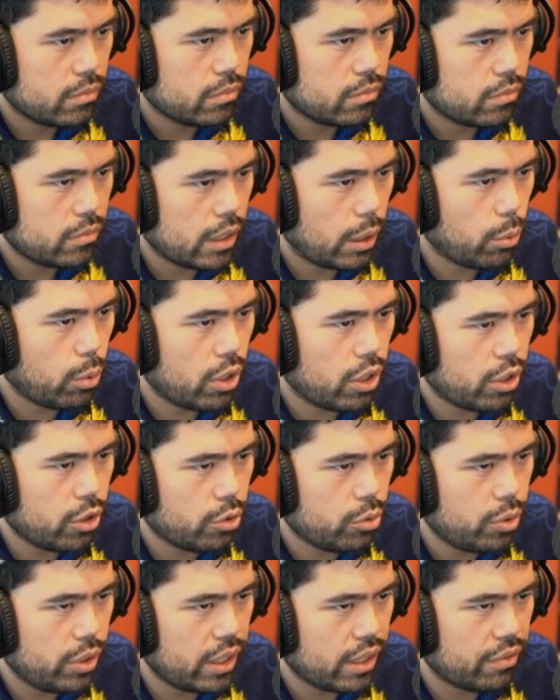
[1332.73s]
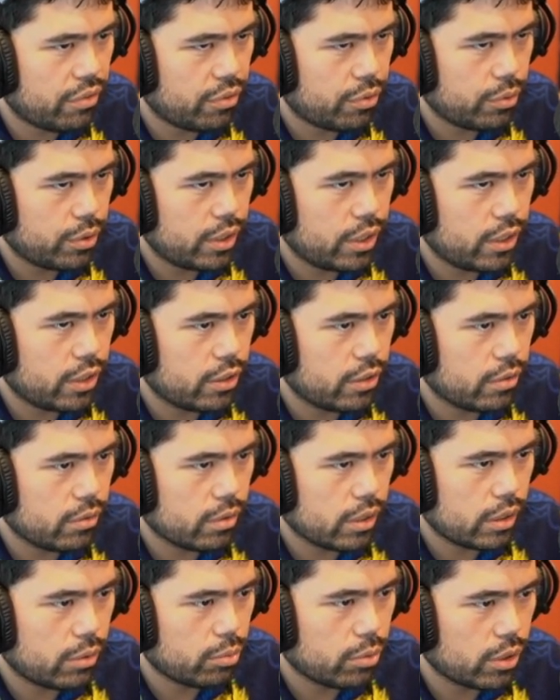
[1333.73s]
I want to go queen f3 here,
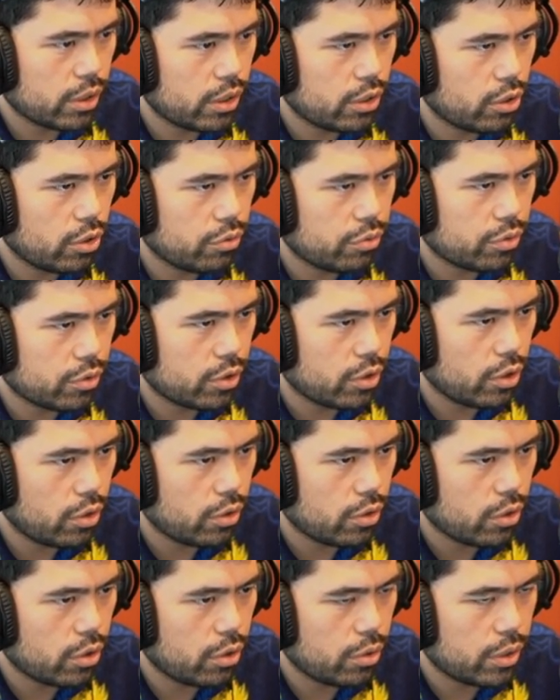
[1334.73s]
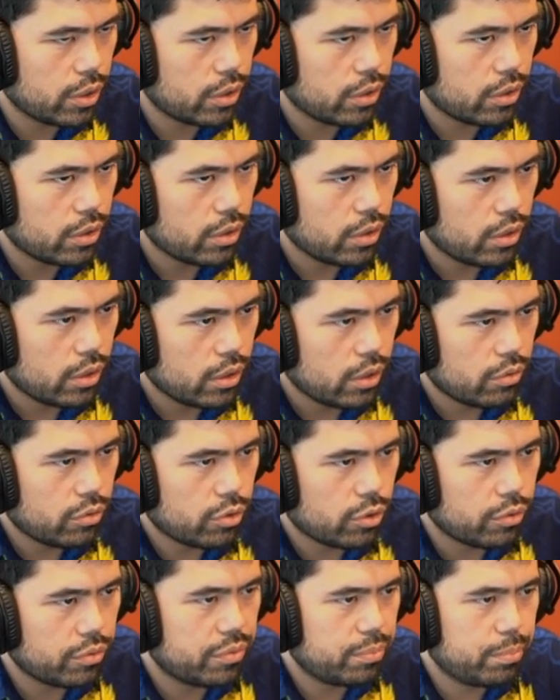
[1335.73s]
like really go in
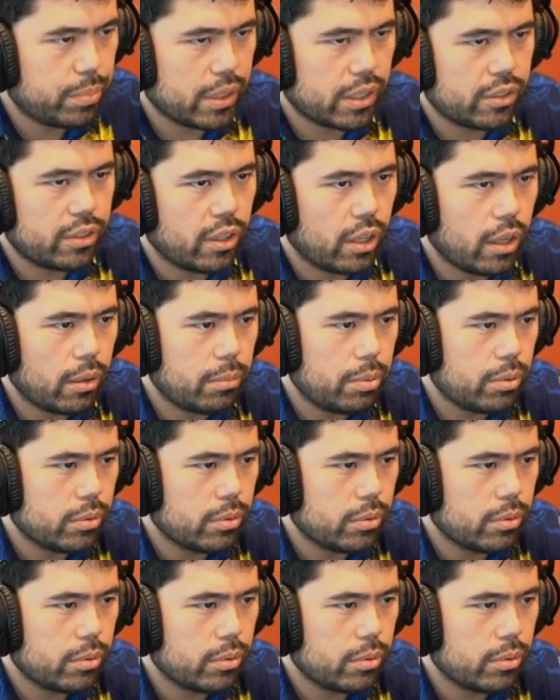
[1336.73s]
the big dub.